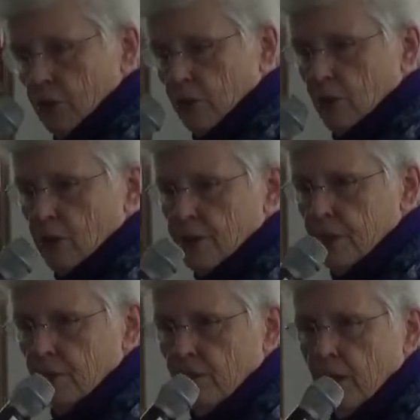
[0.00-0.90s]

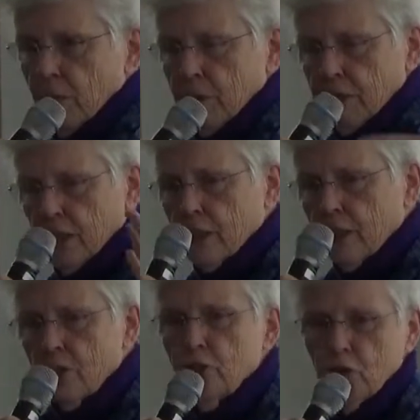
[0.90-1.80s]
girls,
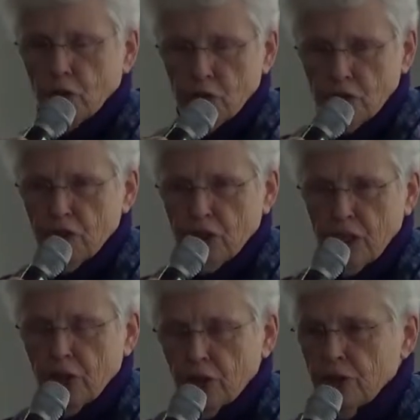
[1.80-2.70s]
particularly the juniors and
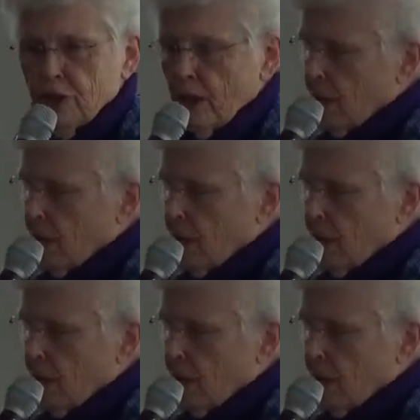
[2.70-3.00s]
seniors,